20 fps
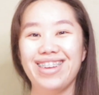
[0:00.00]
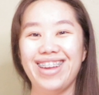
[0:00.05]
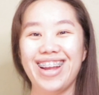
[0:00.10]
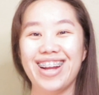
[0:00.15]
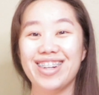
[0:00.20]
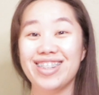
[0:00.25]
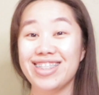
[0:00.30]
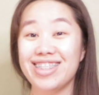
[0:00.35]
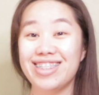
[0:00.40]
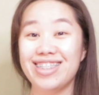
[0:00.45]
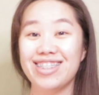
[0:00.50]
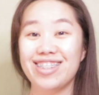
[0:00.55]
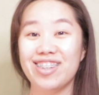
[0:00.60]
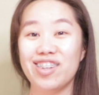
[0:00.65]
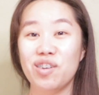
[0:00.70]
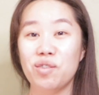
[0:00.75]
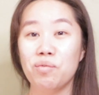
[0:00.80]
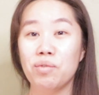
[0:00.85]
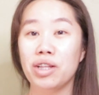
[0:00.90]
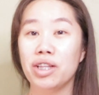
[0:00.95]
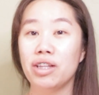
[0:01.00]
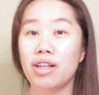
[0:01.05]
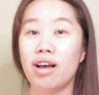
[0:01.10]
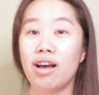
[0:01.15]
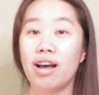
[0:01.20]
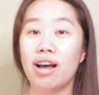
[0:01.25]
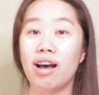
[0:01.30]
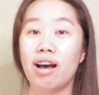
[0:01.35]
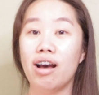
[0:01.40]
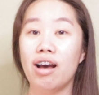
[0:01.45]
Aries will
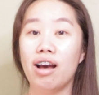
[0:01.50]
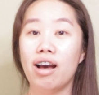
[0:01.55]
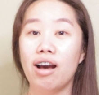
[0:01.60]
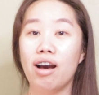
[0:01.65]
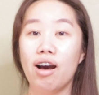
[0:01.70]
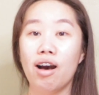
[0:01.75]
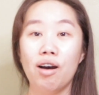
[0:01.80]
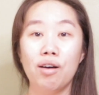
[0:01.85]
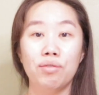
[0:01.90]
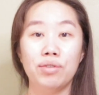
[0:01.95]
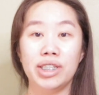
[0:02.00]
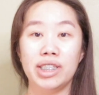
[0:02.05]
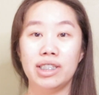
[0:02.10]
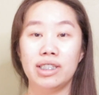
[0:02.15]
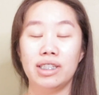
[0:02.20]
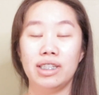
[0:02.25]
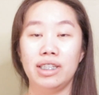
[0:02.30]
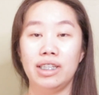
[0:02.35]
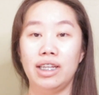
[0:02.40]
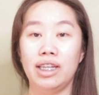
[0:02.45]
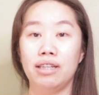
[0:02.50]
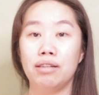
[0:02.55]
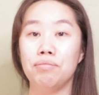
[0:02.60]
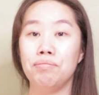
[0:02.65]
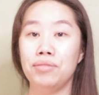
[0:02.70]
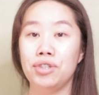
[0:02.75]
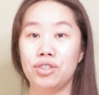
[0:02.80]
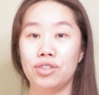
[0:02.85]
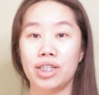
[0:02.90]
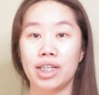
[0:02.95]
always need
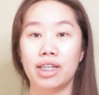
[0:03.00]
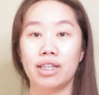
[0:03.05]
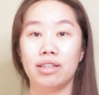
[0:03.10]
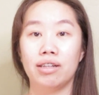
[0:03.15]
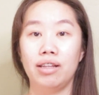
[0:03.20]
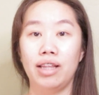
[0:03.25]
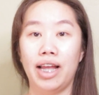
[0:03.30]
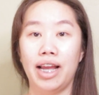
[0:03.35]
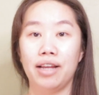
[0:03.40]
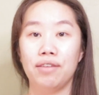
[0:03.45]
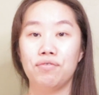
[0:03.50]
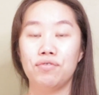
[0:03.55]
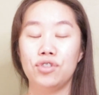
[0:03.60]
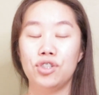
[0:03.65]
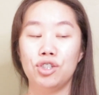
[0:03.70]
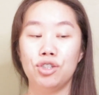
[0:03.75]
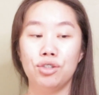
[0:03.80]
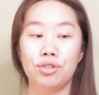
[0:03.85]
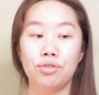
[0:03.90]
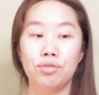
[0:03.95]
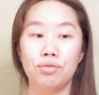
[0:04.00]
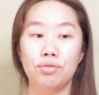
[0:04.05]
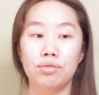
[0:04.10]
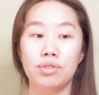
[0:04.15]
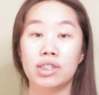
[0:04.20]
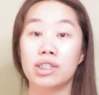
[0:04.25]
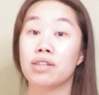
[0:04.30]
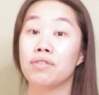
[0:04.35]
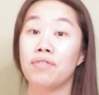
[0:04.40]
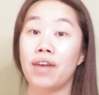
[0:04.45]
music in their life to
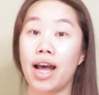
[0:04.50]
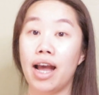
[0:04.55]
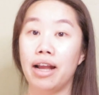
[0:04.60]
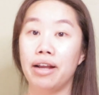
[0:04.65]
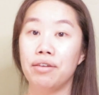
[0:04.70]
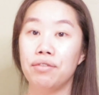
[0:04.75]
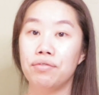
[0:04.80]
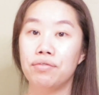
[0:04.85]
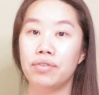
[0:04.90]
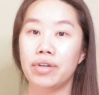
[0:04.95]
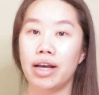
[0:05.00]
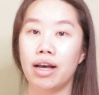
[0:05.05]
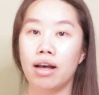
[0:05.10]
survive.